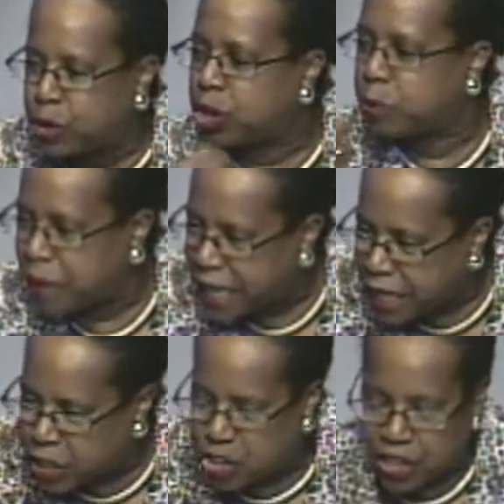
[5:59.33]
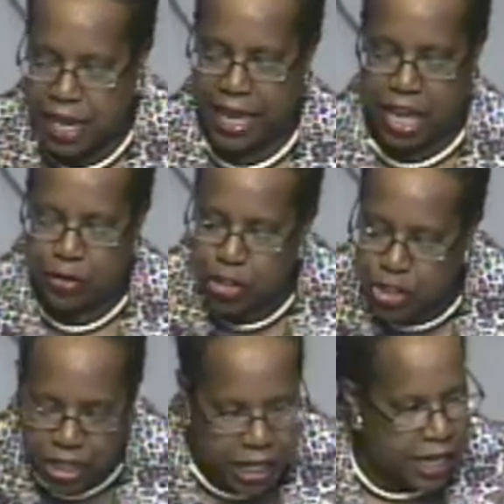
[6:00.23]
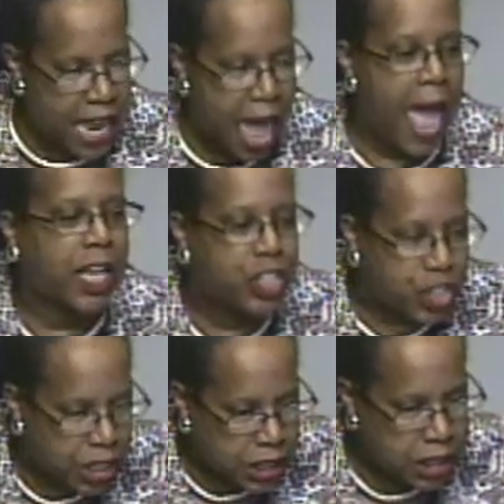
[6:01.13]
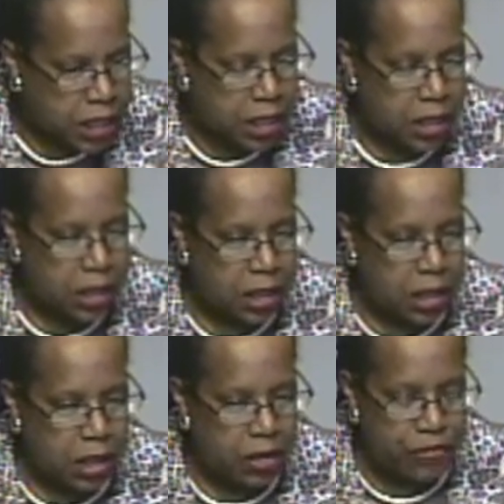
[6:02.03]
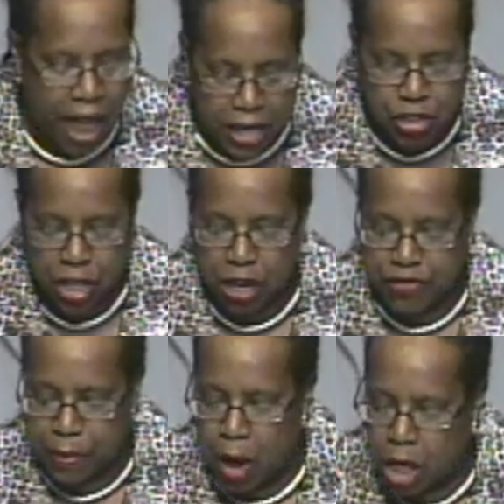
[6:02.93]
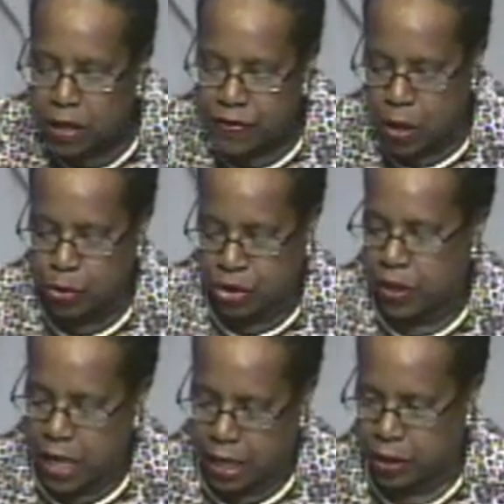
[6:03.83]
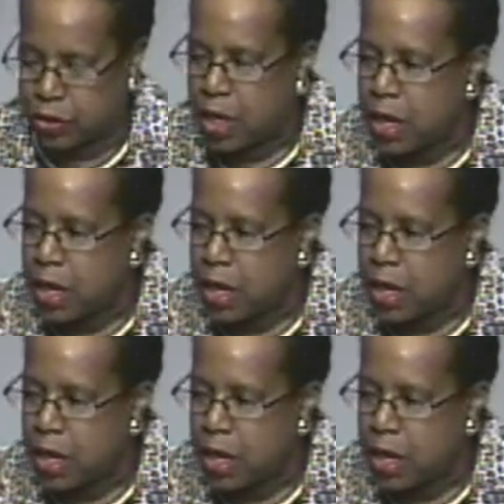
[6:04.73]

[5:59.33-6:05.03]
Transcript: speech, energy, action. Fasting from all of those things.